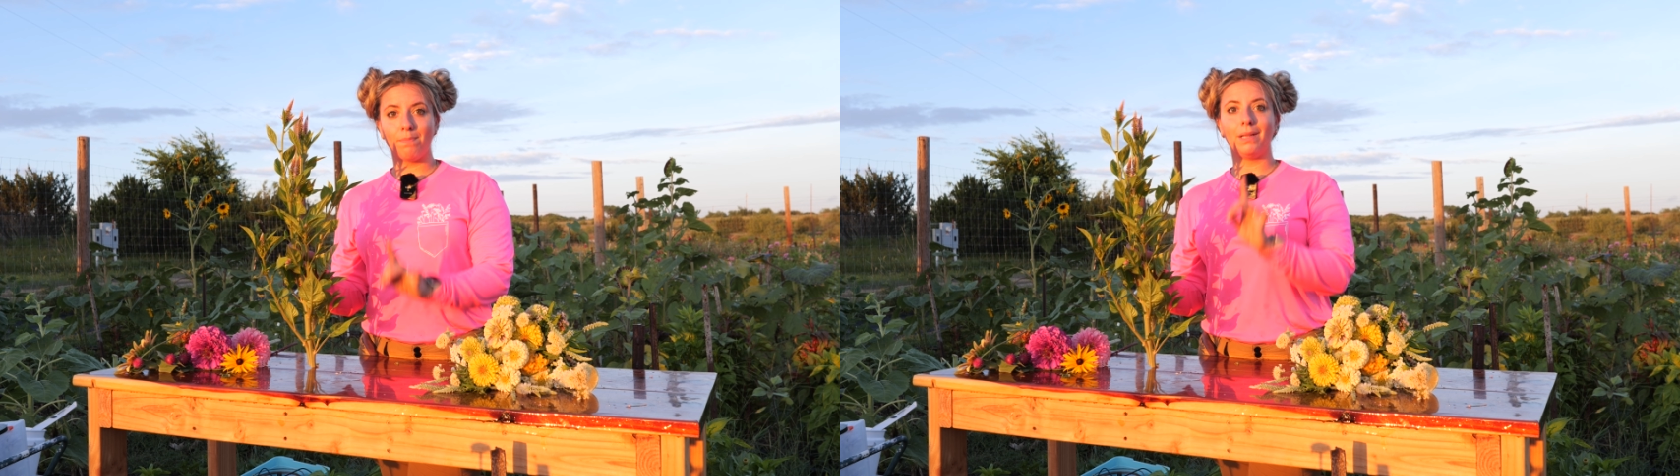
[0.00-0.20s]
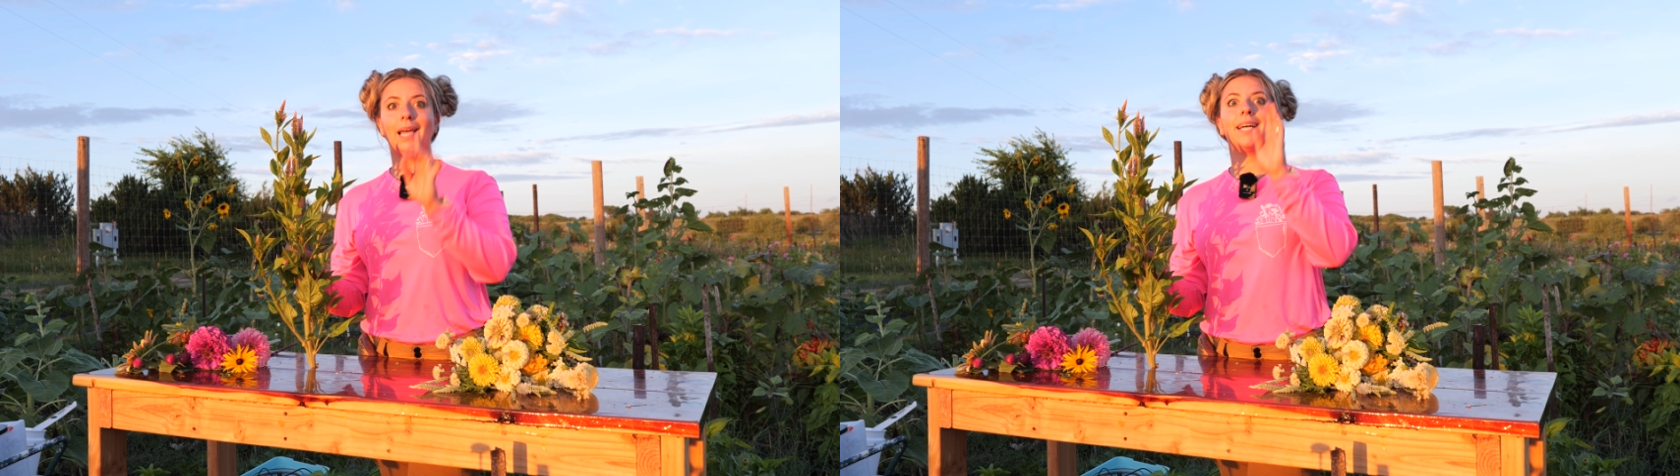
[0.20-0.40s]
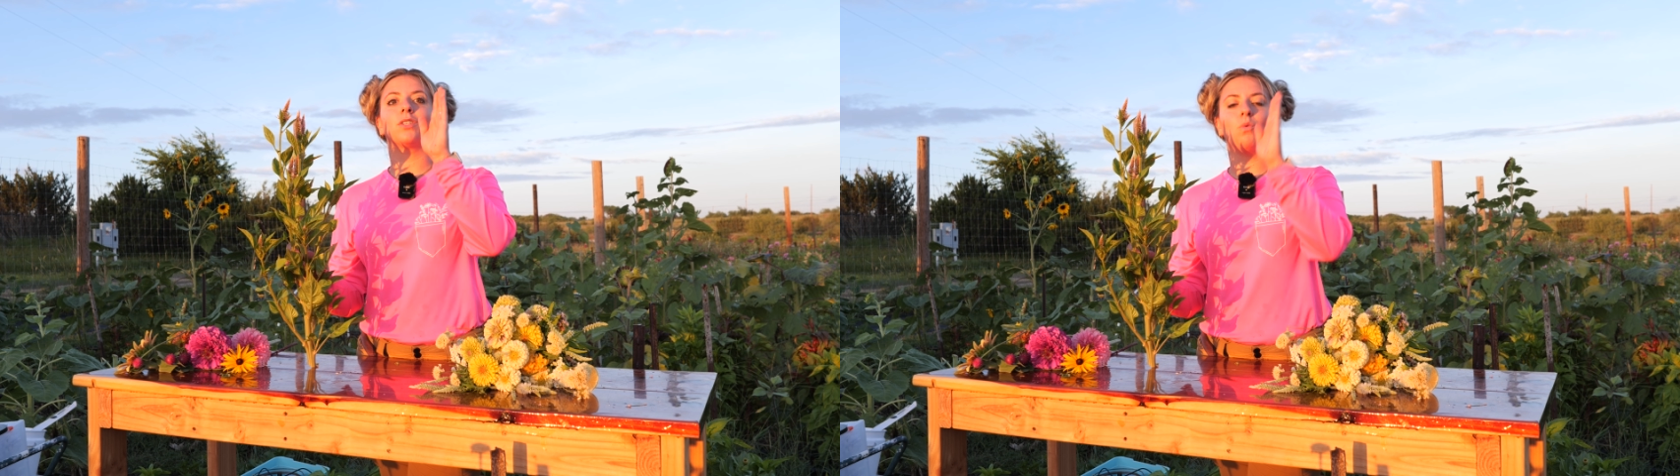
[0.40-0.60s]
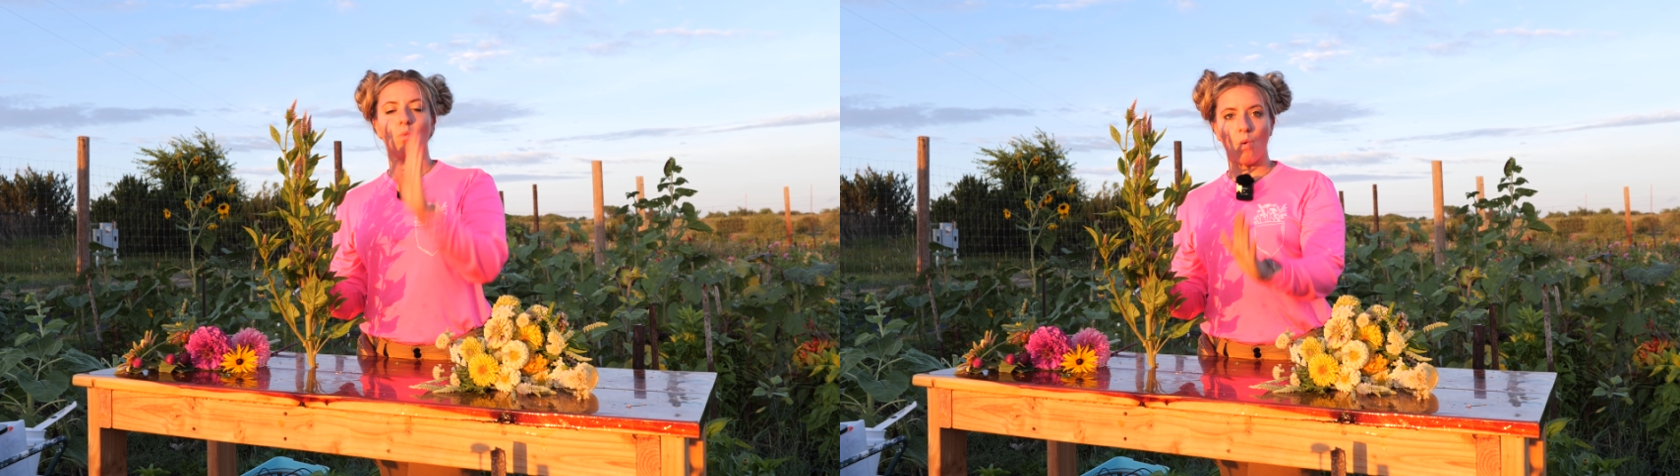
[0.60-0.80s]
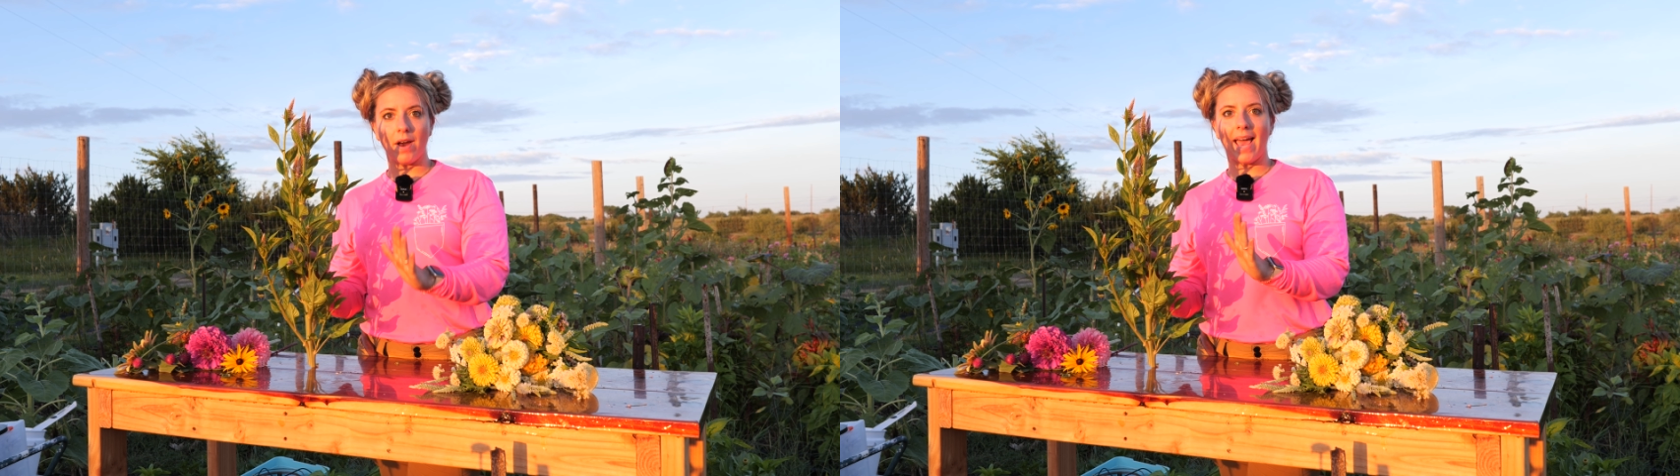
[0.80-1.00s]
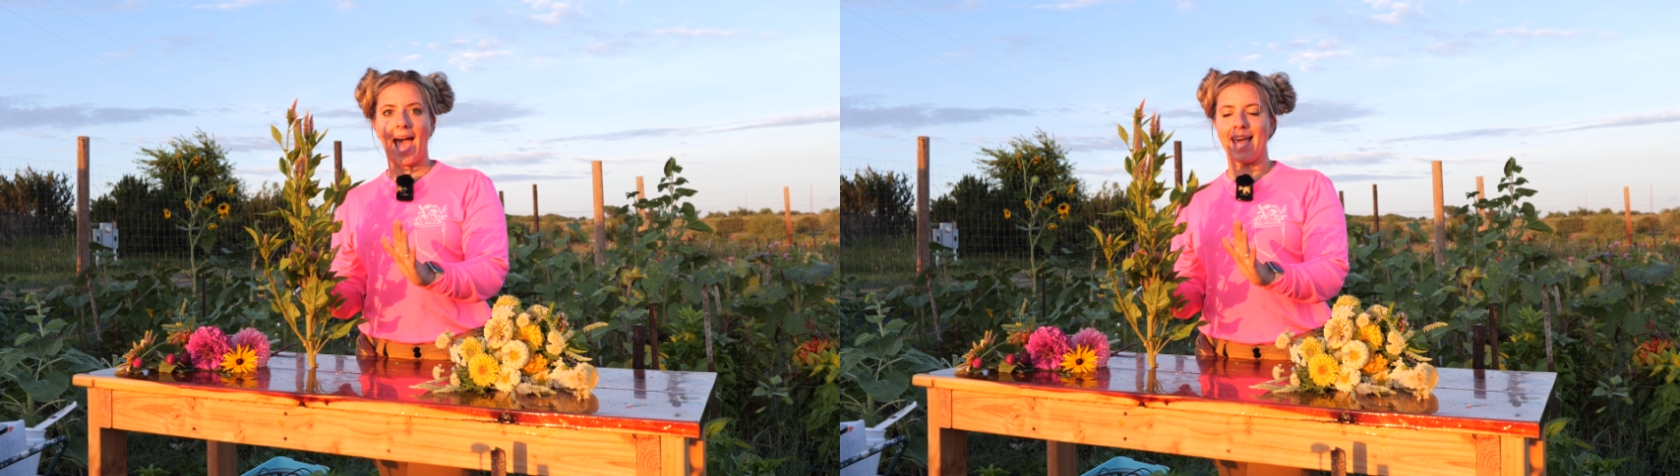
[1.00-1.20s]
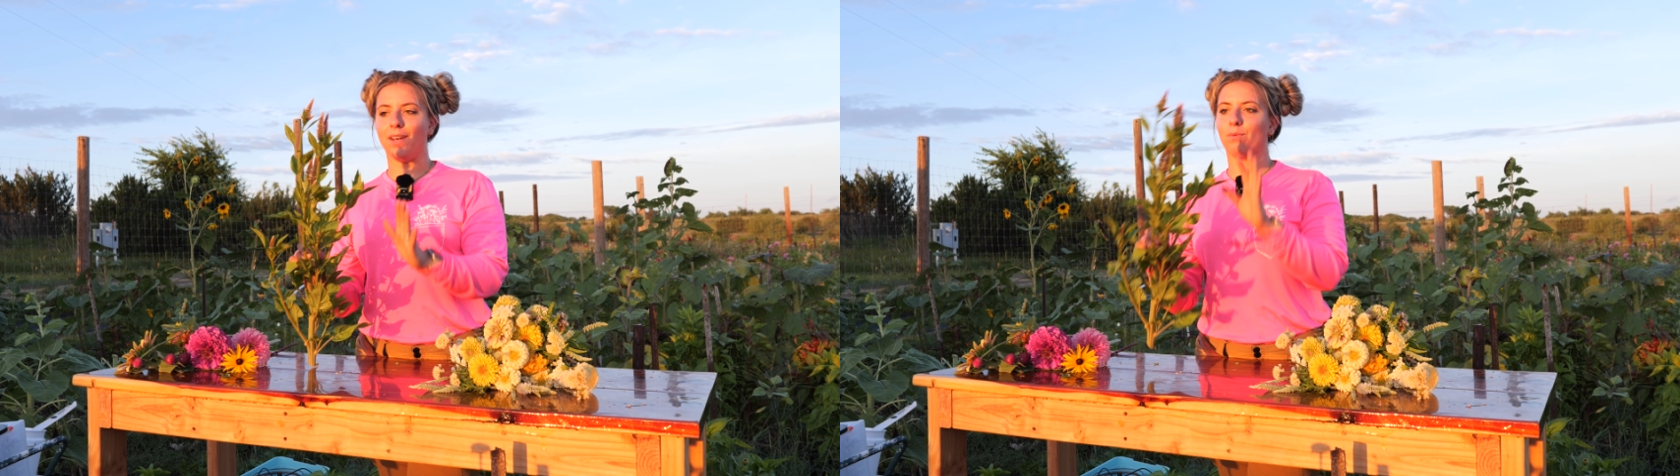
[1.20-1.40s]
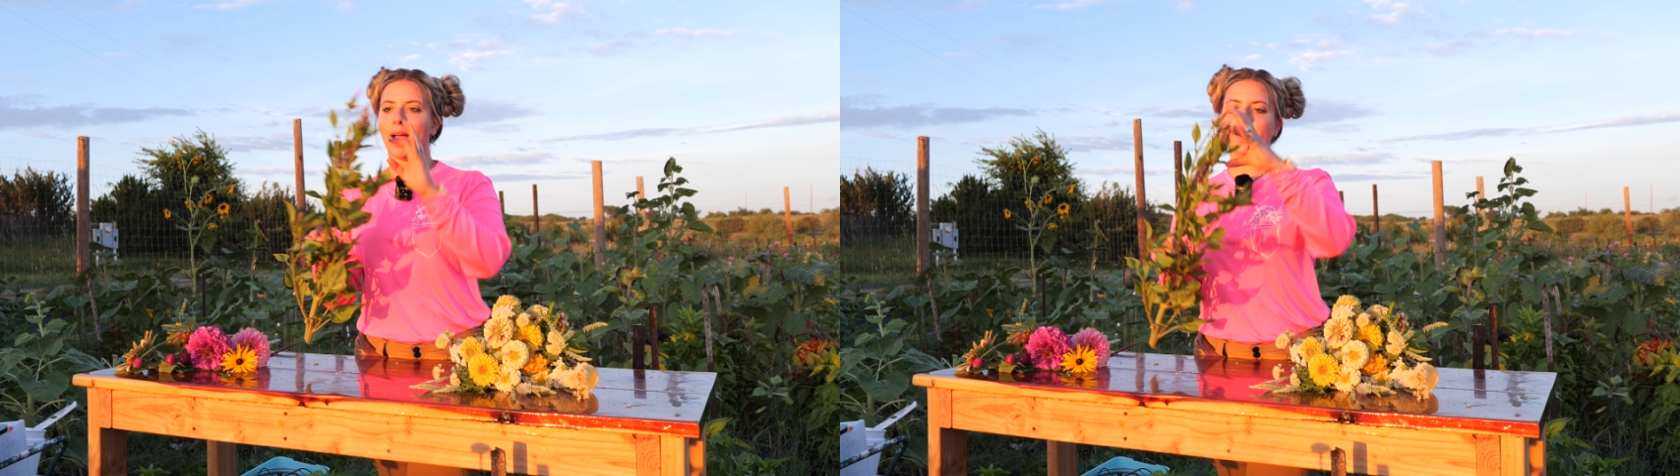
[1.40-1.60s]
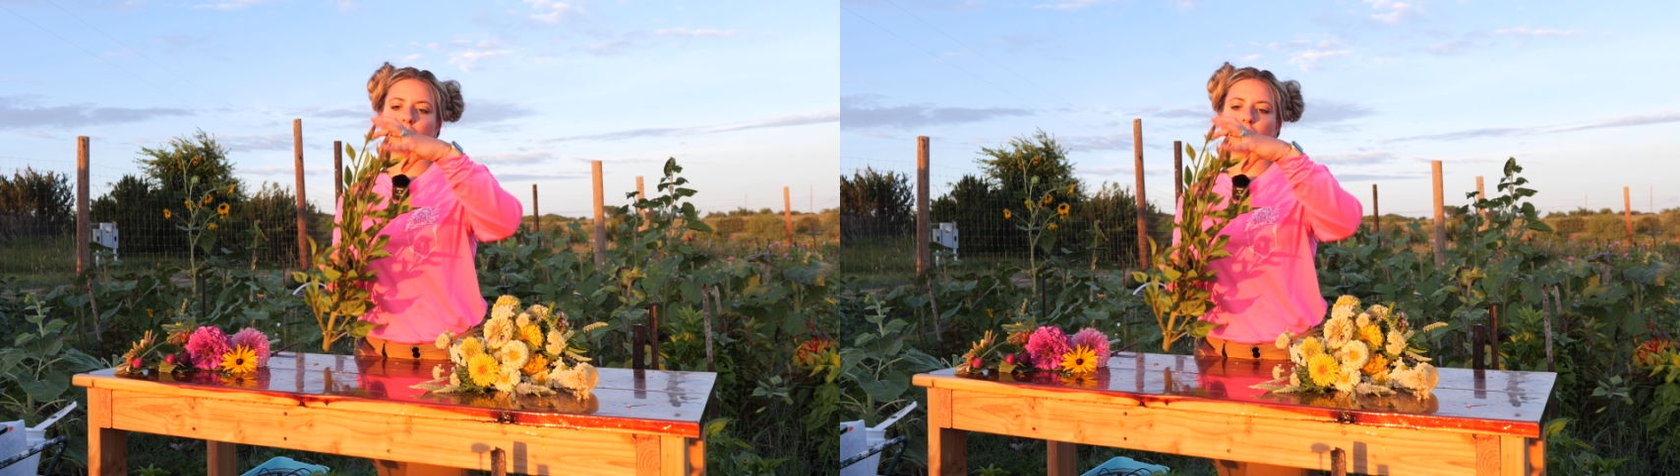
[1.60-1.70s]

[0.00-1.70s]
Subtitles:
plant, one head, right?